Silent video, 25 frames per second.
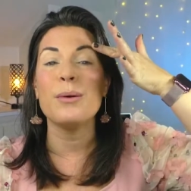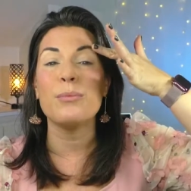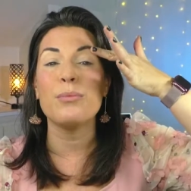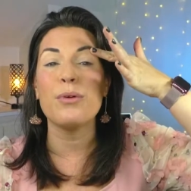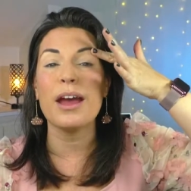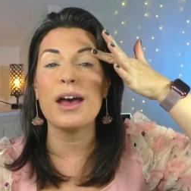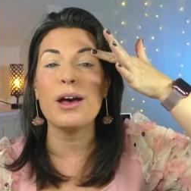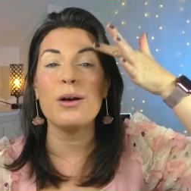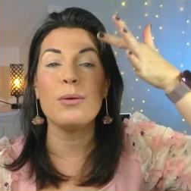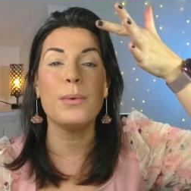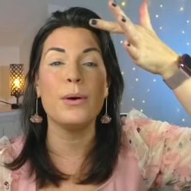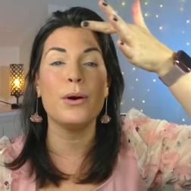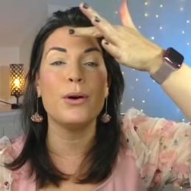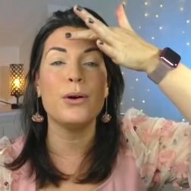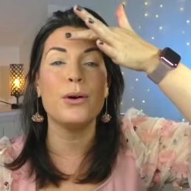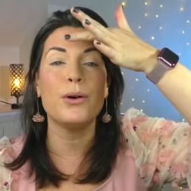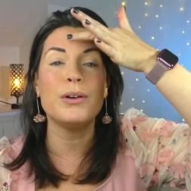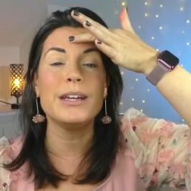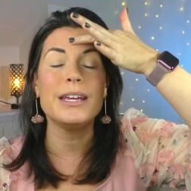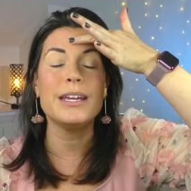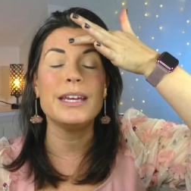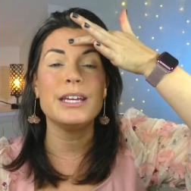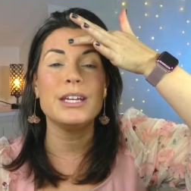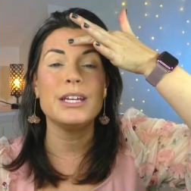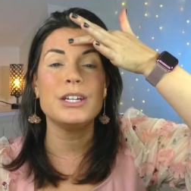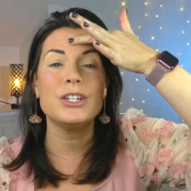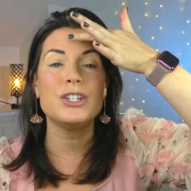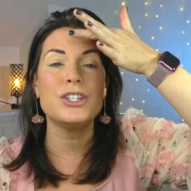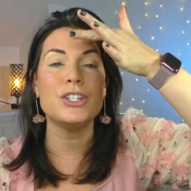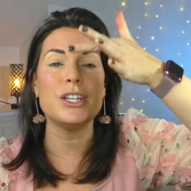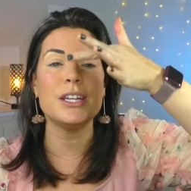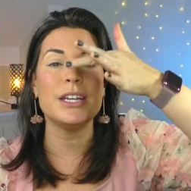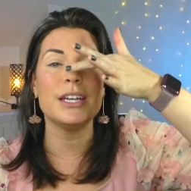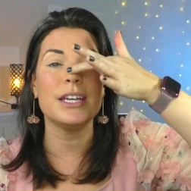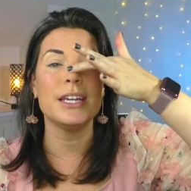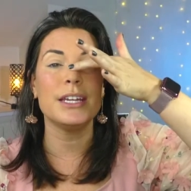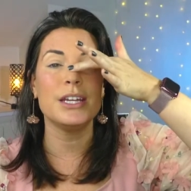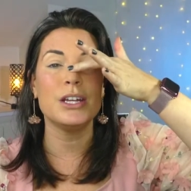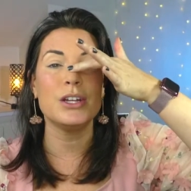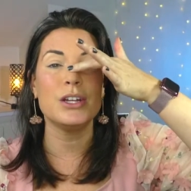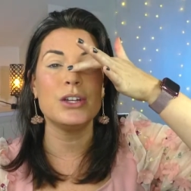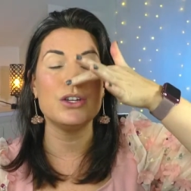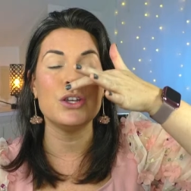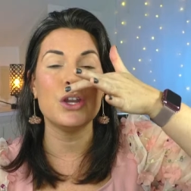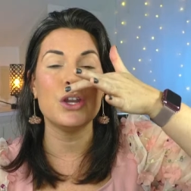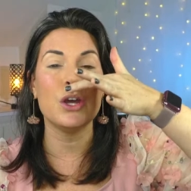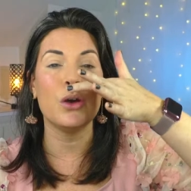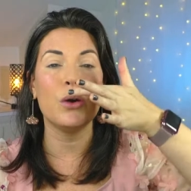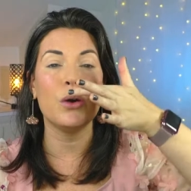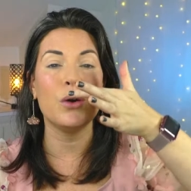brow bone, chin,
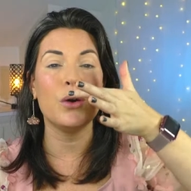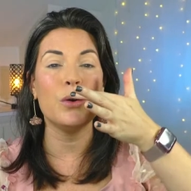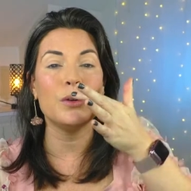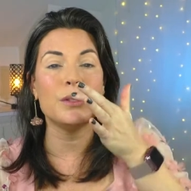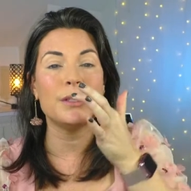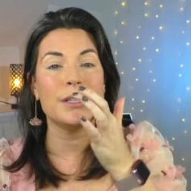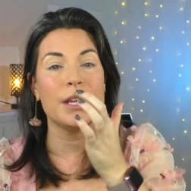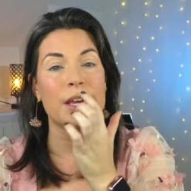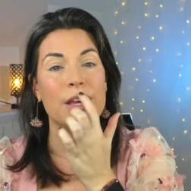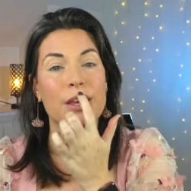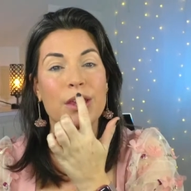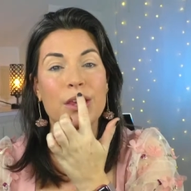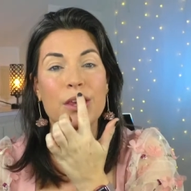nose,